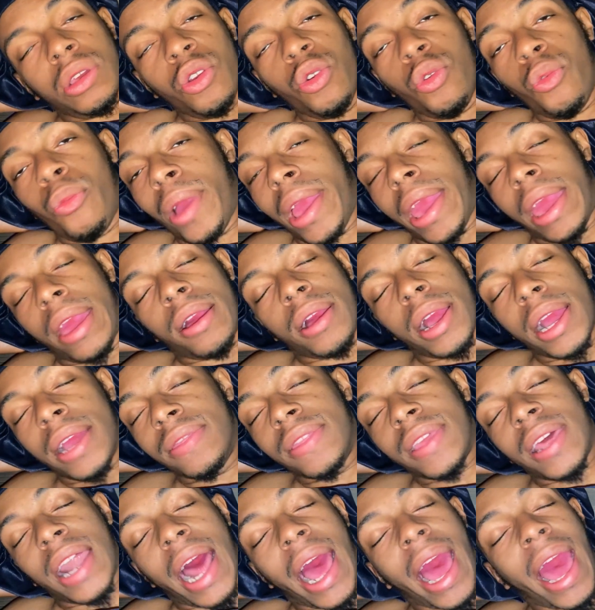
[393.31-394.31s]
well, and
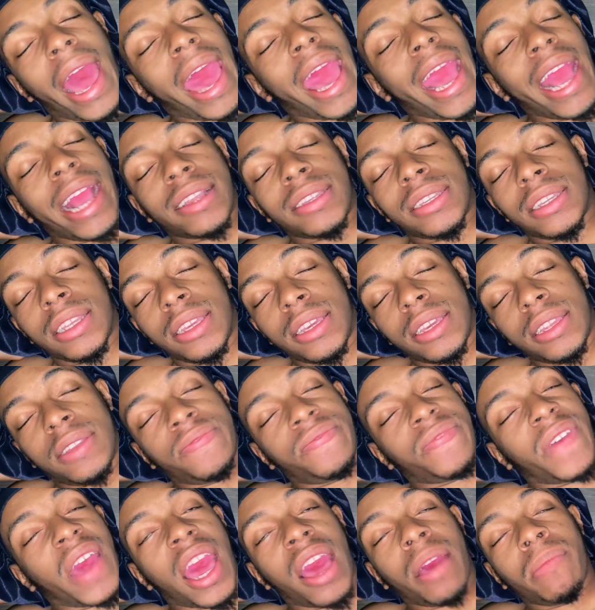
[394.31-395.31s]
that I actually can
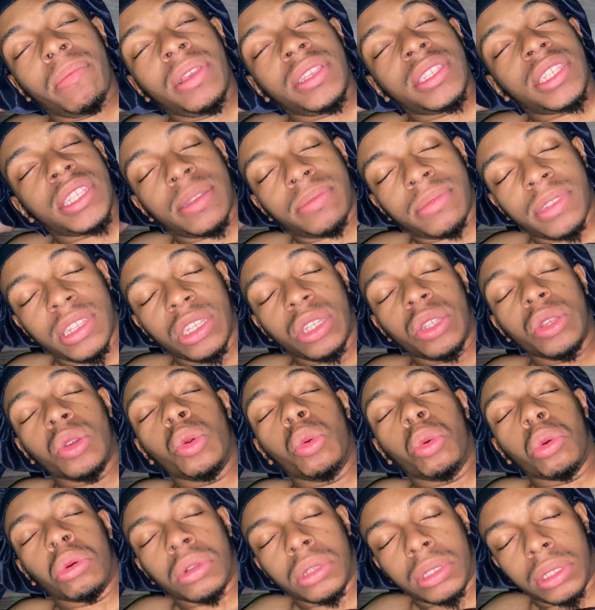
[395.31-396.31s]
find me something
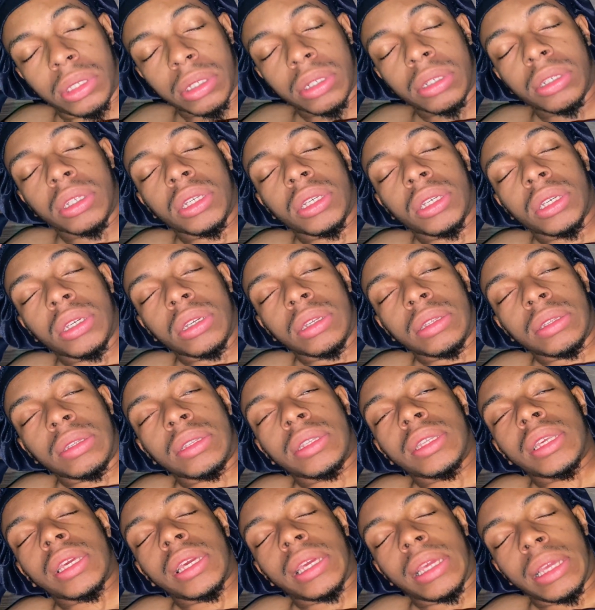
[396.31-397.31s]
good
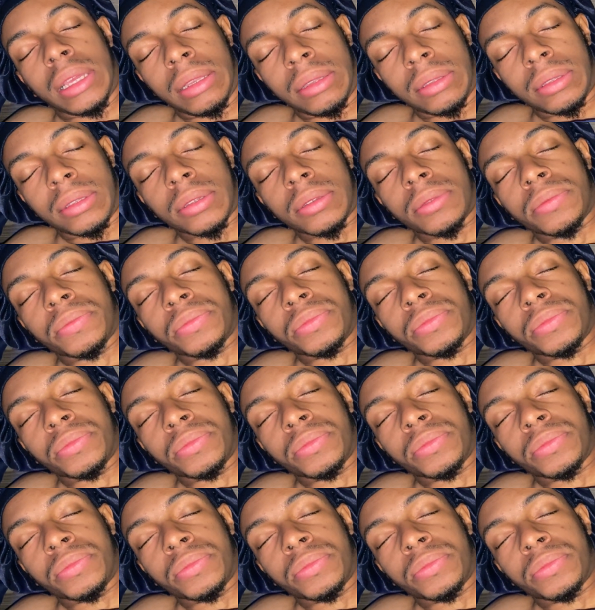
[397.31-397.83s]
to eat,